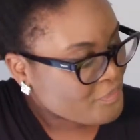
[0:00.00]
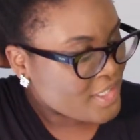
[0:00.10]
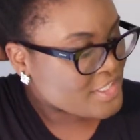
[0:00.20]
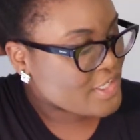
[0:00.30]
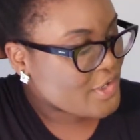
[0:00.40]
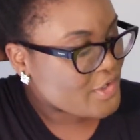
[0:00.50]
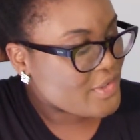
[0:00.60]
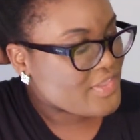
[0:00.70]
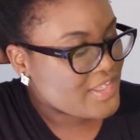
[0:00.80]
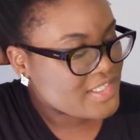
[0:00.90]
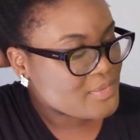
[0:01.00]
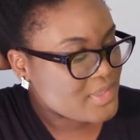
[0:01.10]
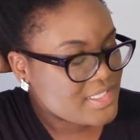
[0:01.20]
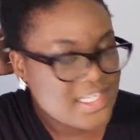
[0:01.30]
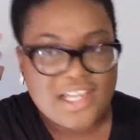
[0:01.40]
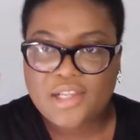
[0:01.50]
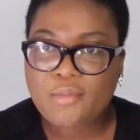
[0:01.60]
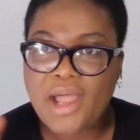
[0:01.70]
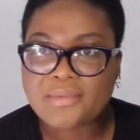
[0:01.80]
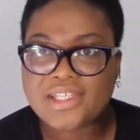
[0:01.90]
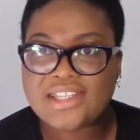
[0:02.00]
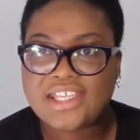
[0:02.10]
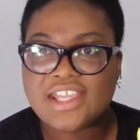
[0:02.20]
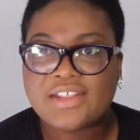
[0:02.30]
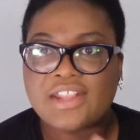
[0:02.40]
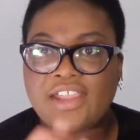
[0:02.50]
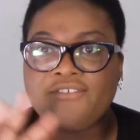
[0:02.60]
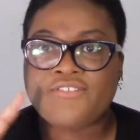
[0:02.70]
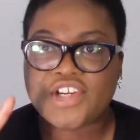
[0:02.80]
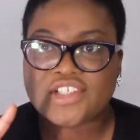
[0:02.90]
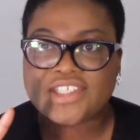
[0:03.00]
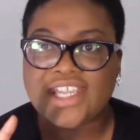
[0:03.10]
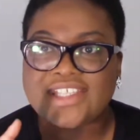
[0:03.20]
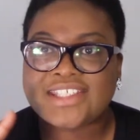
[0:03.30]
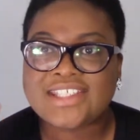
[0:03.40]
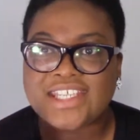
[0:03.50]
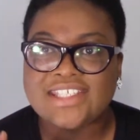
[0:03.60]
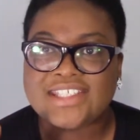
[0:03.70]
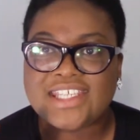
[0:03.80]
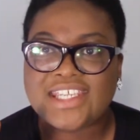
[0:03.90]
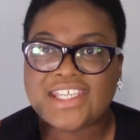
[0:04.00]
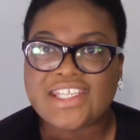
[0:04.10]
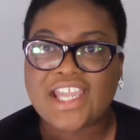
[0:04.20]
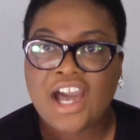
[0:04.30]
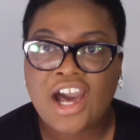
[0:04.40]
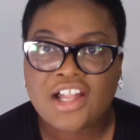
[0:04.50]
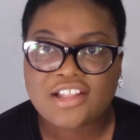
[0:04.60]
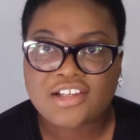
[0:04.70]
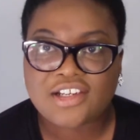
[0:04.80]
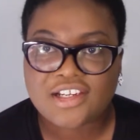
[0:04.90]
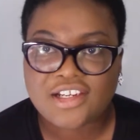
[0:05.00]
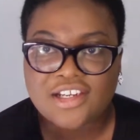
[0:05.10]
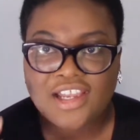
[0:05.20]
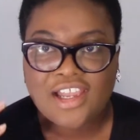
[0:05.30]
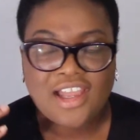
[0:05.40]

So this was ColourPop's, I think, like, first, like, 16 color